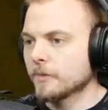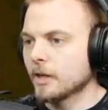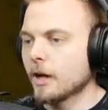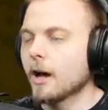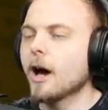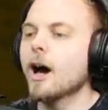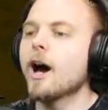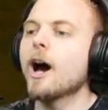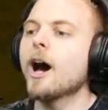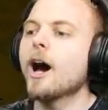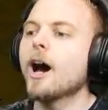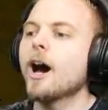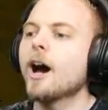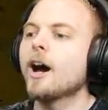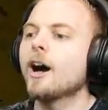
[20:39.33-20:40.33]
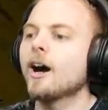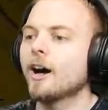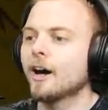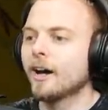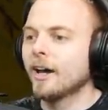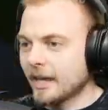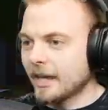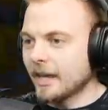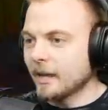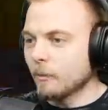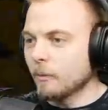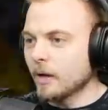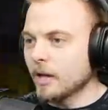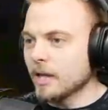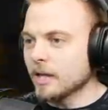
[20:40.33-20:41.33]
Oh! It
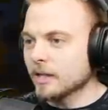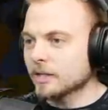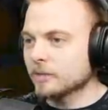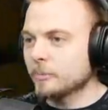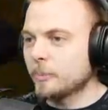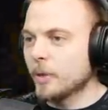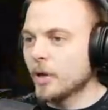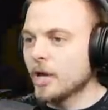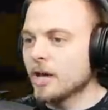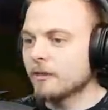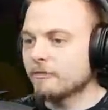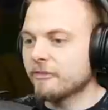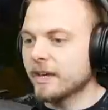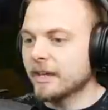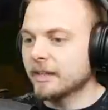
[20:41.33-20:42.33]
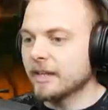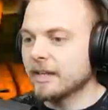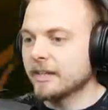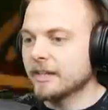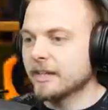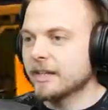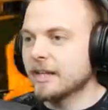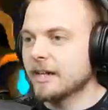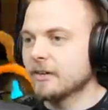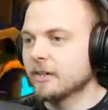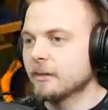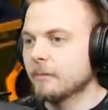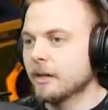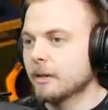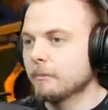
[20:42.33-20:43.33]
works perfectly. And then I get out and
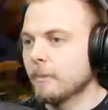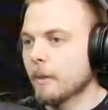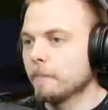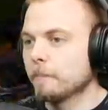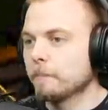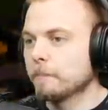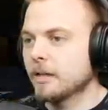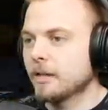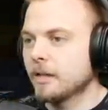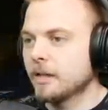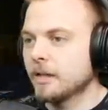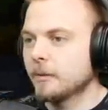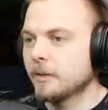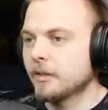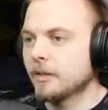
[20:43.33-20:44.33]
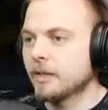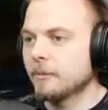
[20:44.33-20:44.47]
I'm like, bloop. And then we go around the